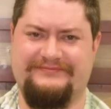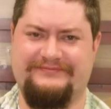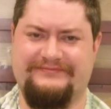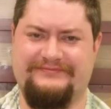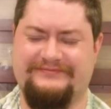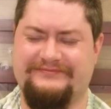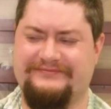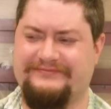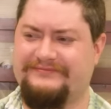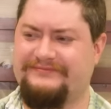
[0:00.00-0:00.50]

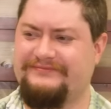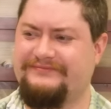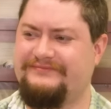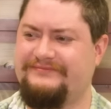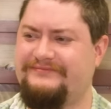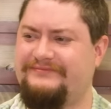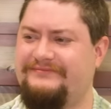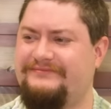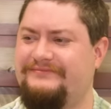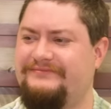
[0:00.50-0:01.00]

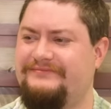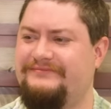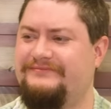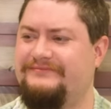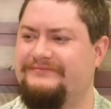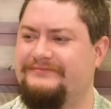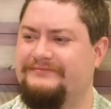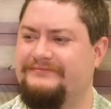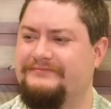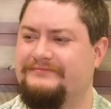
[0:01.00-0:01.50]

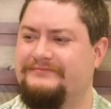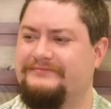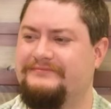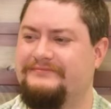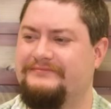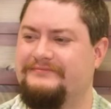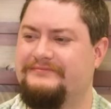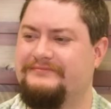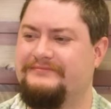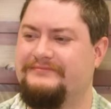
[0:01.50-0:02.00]

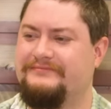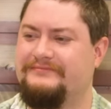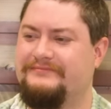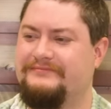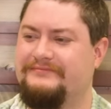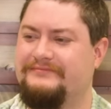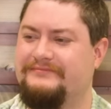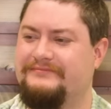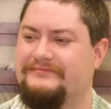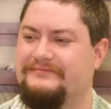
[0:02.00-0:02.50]

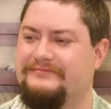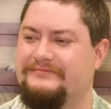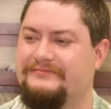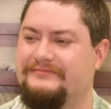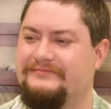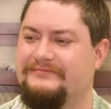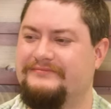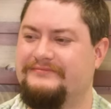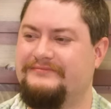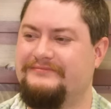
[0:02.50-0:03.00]

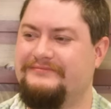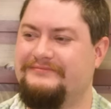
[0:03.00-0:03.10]
(silent)